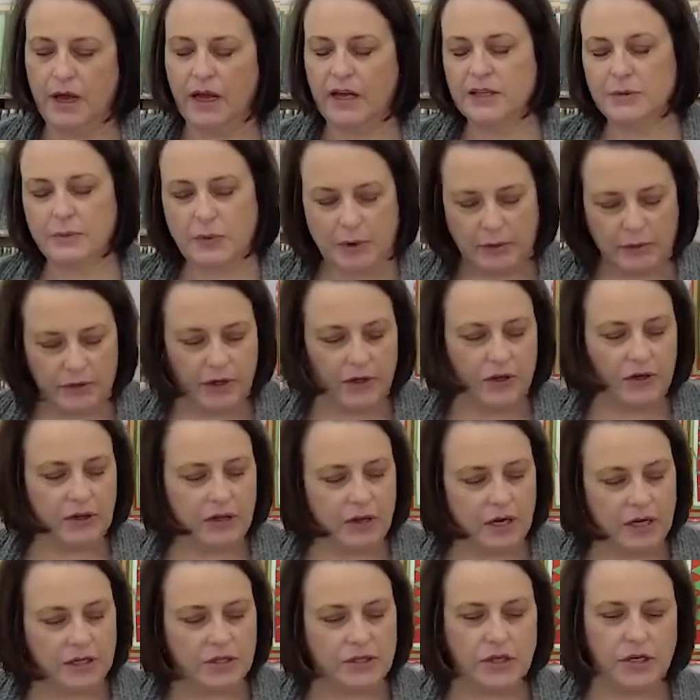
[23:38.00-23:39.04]
That's probably good
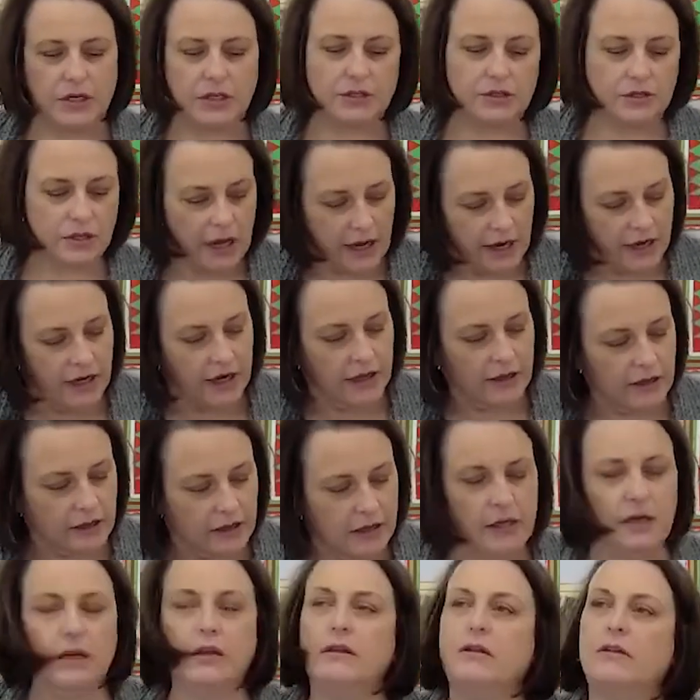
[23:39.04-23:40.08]
that I changed. I had the
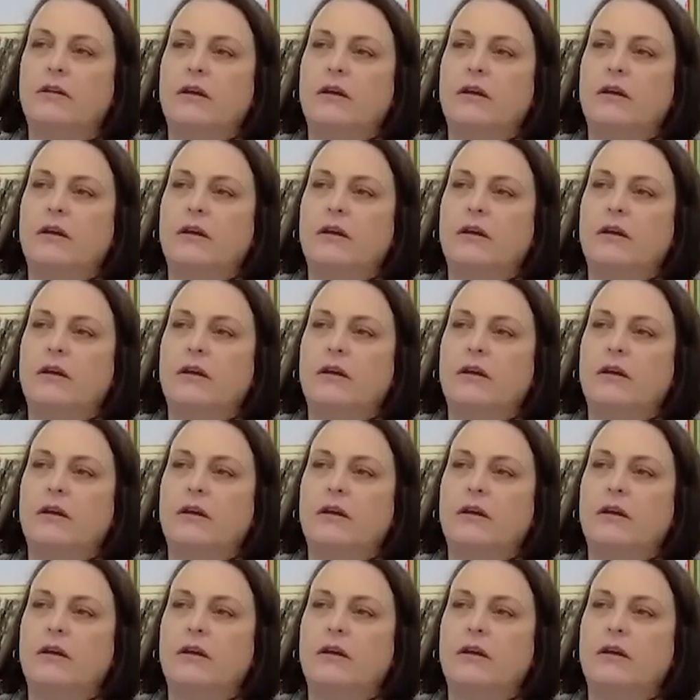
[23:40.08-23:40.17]
neat